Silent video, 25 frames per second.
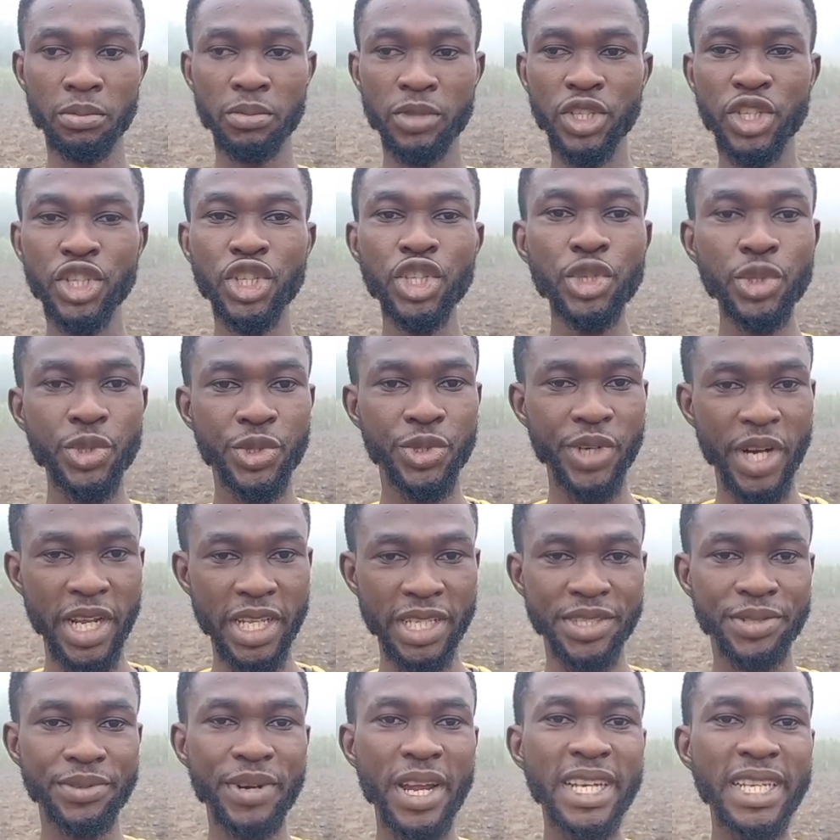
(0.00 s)

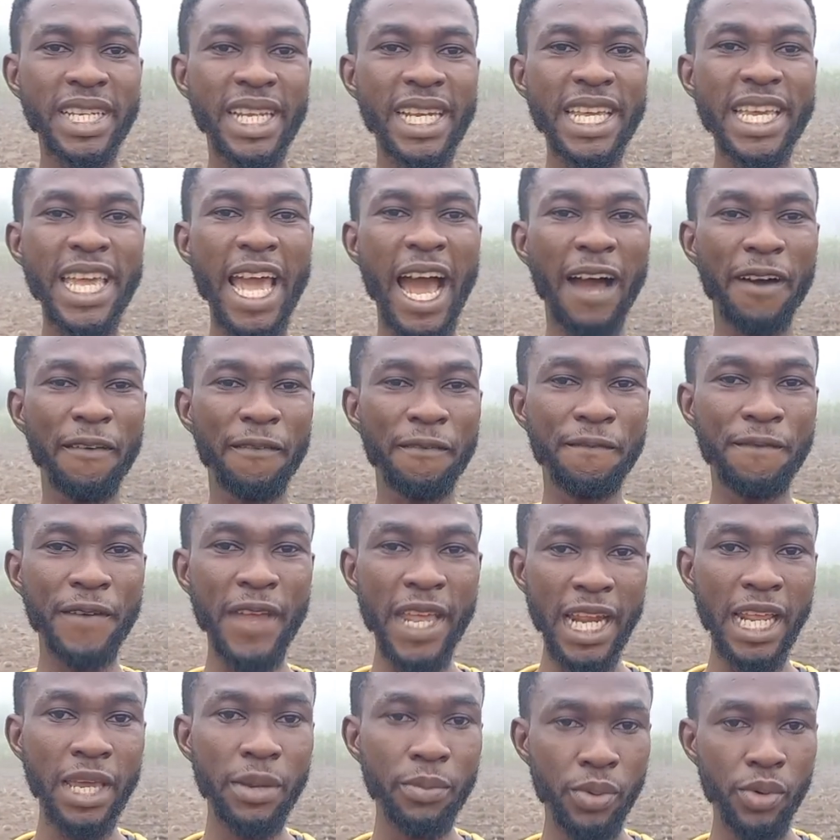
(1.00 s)
nutrients readily
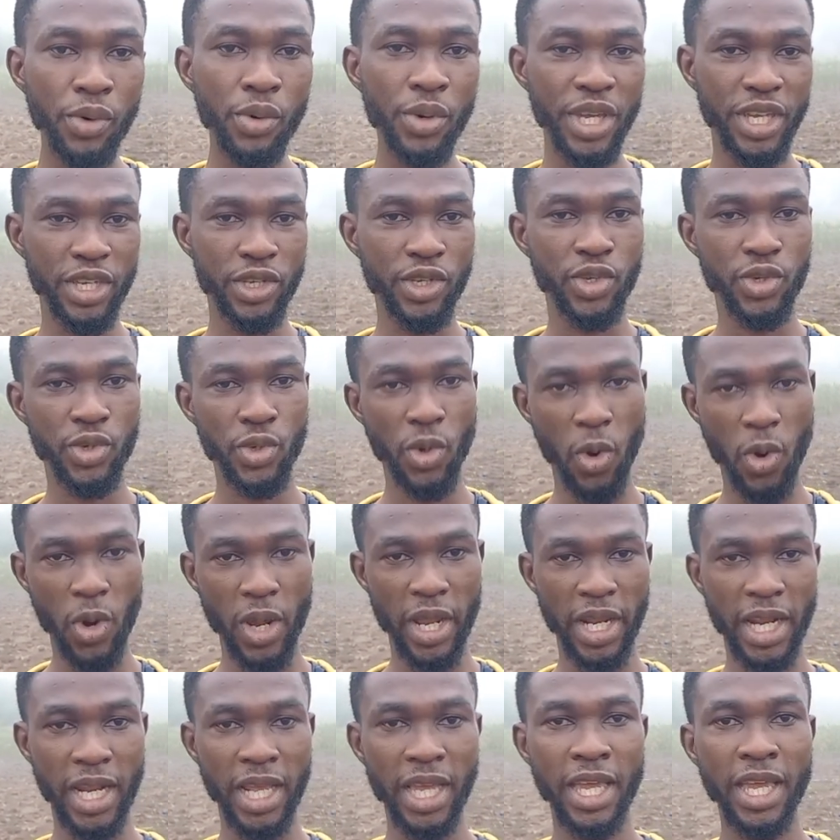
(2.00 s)
available in
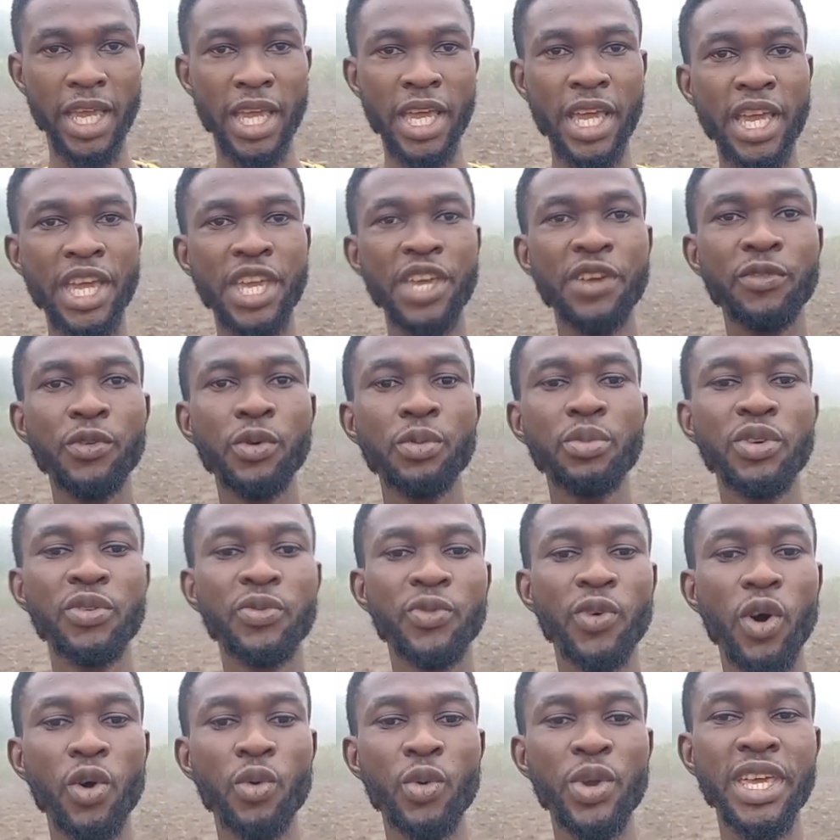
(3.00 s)
soil even
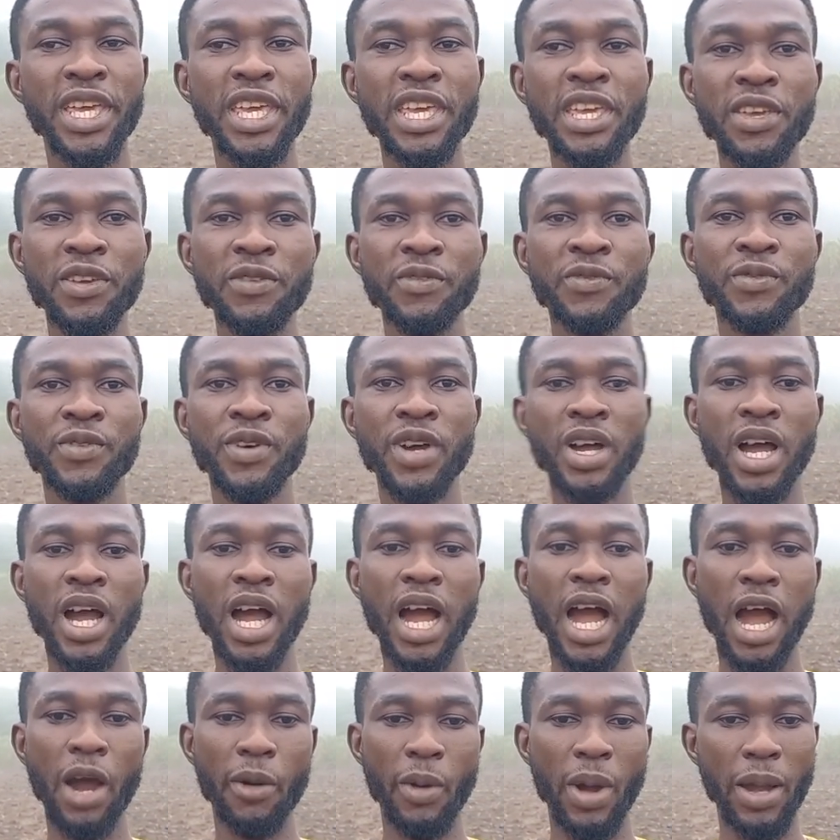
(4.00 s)
before we give
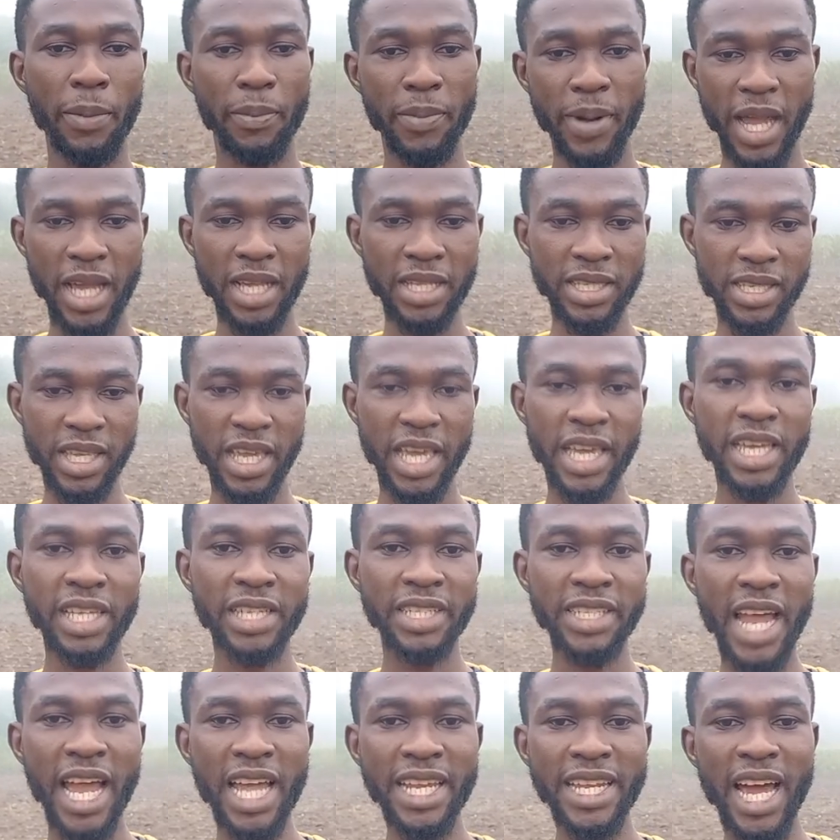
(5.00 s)
our plants.
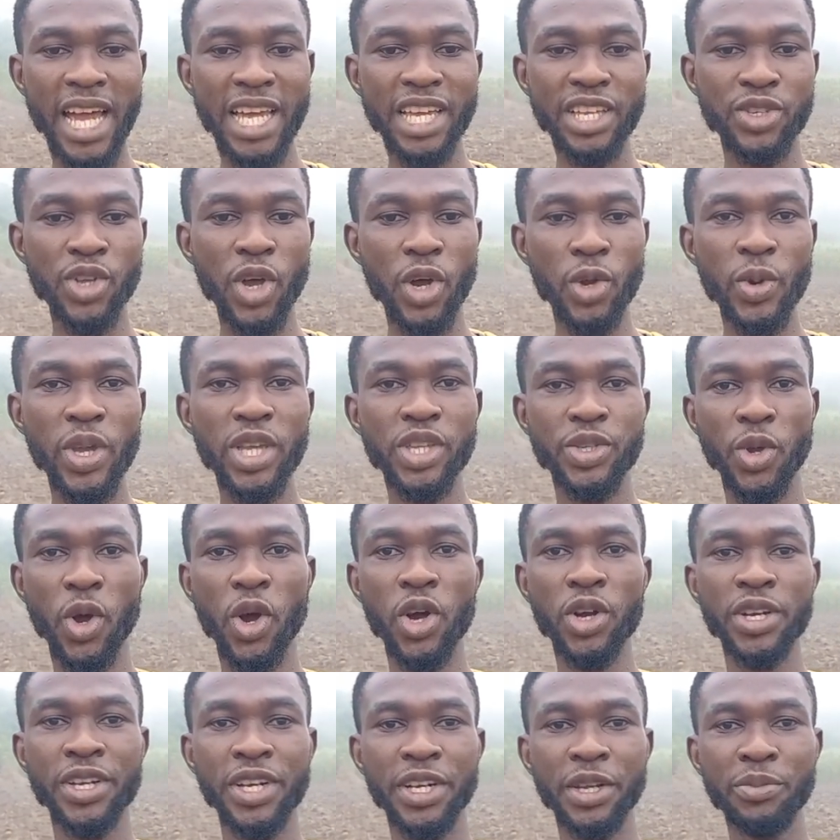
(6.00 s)
A child that is always
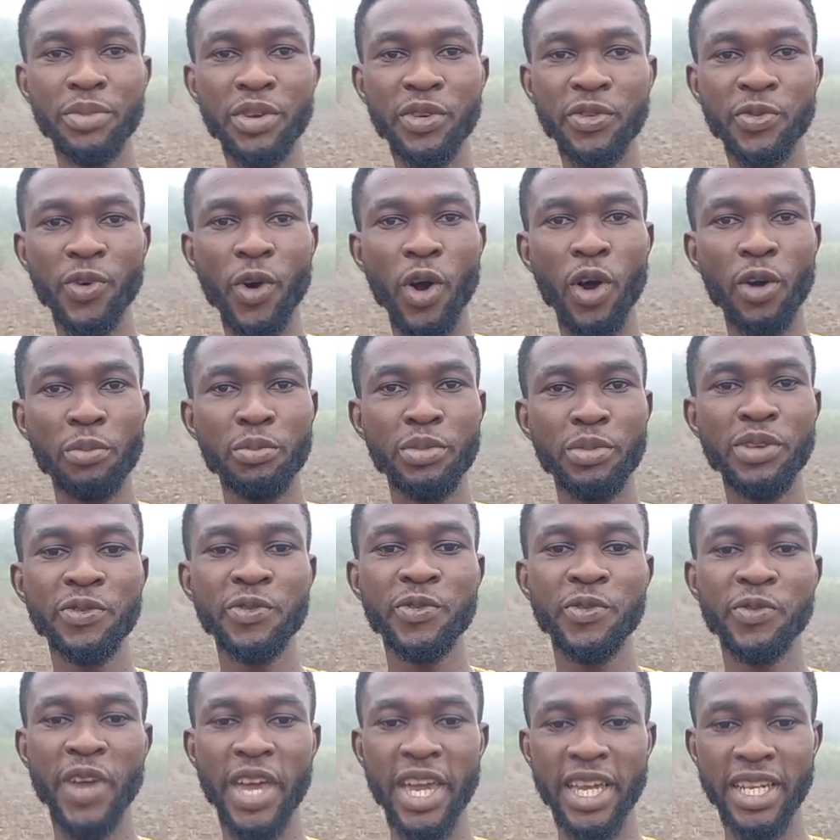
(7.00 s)
hungry before
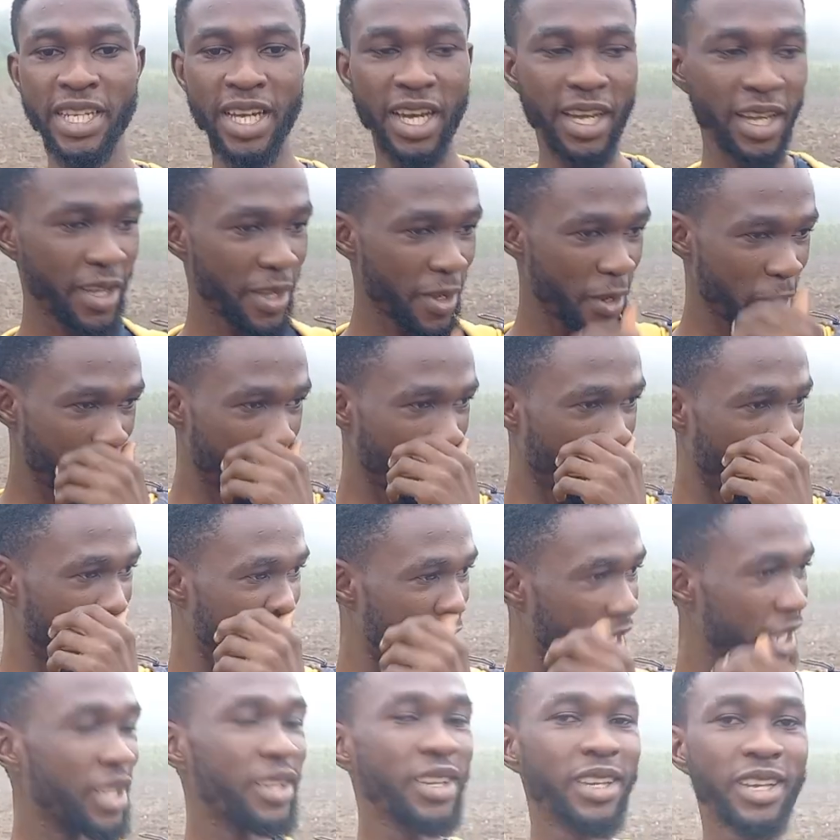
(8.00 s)
being fed,
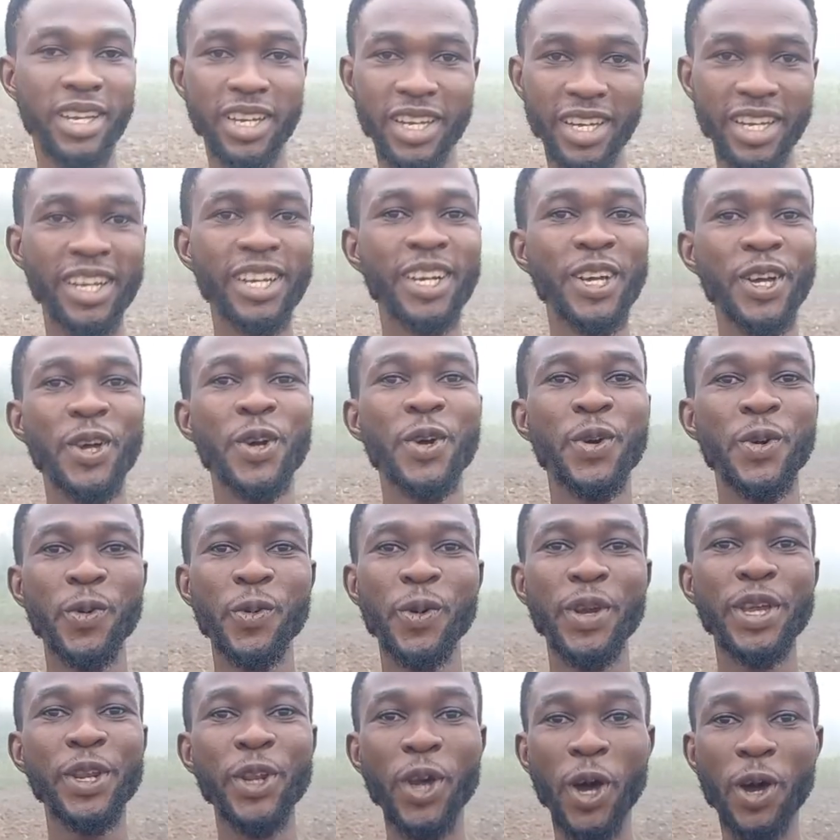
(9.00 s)
we
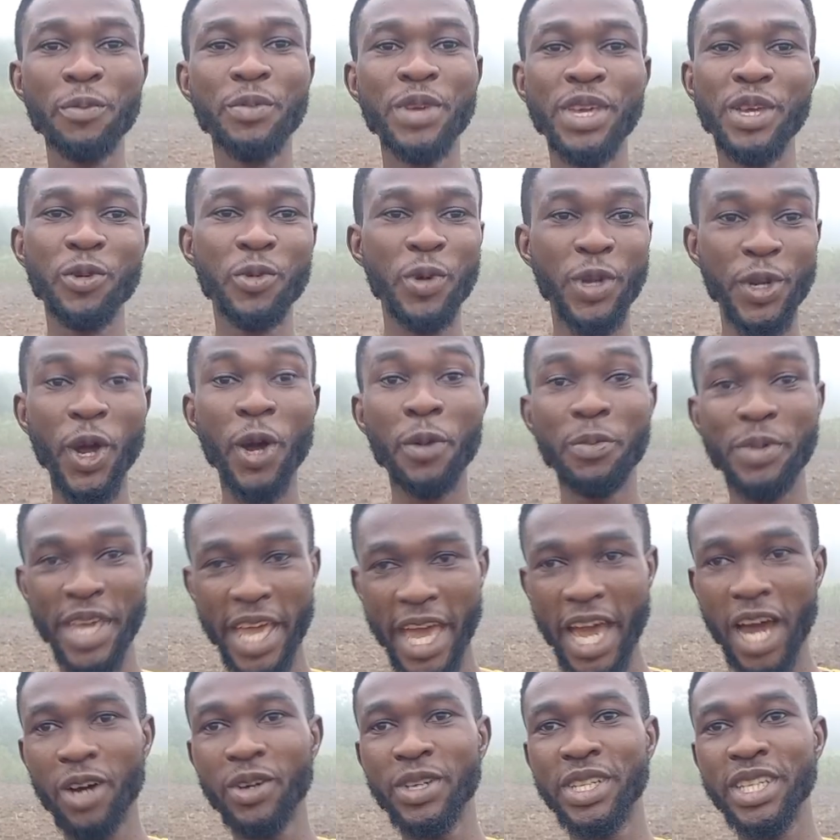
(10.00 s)
will not
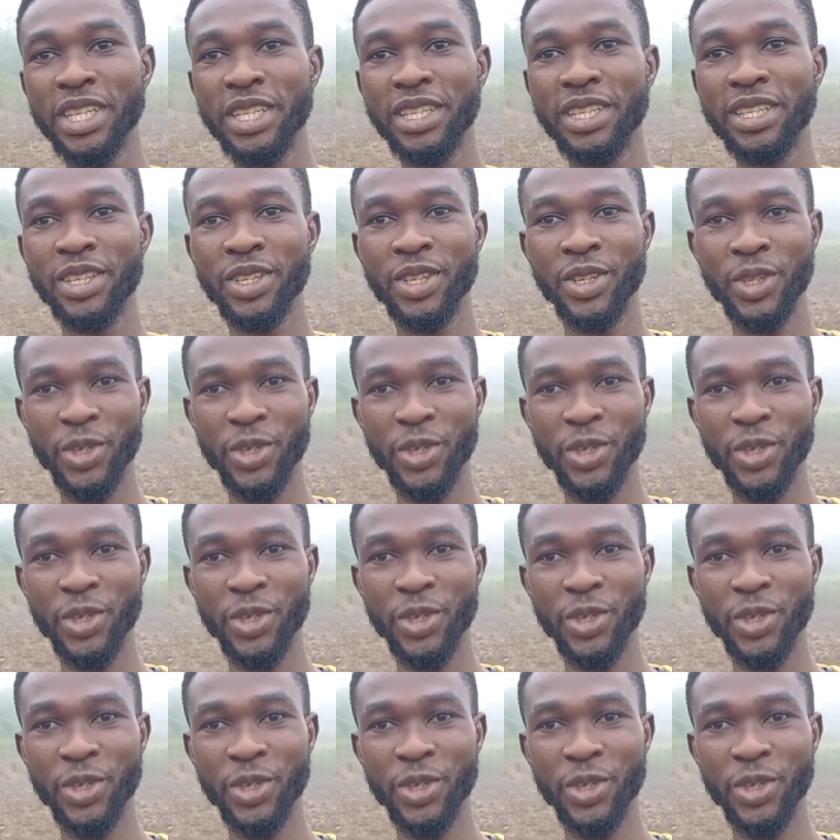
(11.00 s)
be healthy.